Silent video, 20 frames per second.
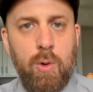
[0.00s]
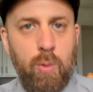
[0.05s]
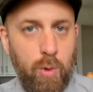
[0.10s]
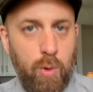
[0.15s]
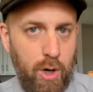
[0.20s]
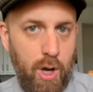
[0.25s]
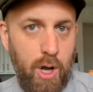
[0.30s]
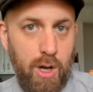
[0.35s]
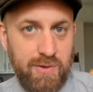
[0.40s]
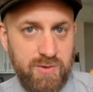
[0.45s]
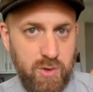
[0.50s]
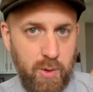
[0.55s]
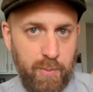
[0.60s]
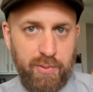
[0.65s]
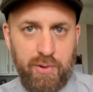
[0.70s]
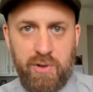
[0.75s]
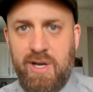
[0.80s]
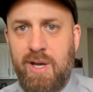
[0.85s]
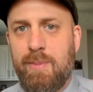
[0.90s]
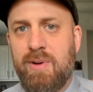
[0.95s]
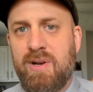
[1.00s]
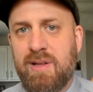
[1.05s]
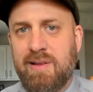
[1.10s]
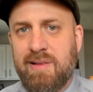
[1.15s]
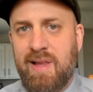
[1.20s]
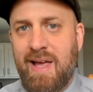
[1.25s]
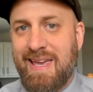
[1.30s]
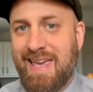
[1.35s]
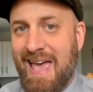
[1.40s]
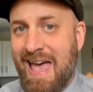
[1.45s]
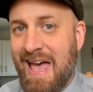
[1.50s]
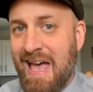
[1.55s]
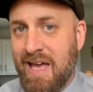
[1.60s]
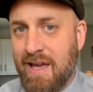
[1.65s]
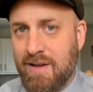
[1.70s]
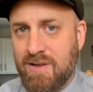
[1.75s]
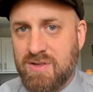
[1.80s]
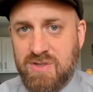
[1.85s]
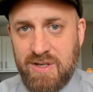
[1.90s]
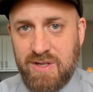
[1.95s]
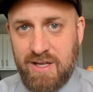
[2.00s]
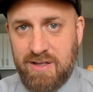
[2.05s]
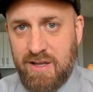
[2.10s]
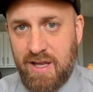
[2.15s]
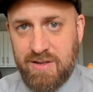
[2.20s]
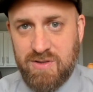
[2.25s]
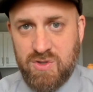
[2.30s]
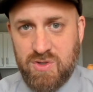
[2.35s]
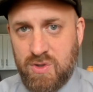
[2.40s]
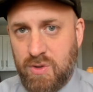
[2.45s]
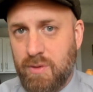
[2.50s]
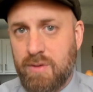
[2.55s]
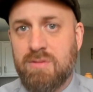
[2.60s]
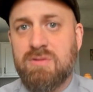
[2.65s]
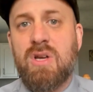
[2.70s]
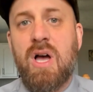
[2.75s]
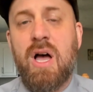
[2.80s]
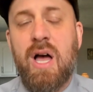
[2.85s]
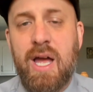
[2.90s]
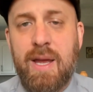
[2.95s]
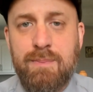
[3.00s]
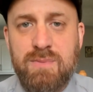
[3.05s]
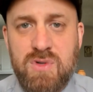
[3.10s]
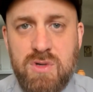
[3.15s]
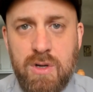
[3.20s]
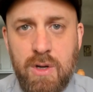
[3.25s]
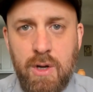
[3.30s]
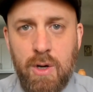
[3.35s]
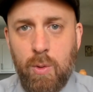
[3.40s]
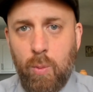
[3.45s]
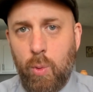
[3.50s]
were also prohibited, like eggs at certain times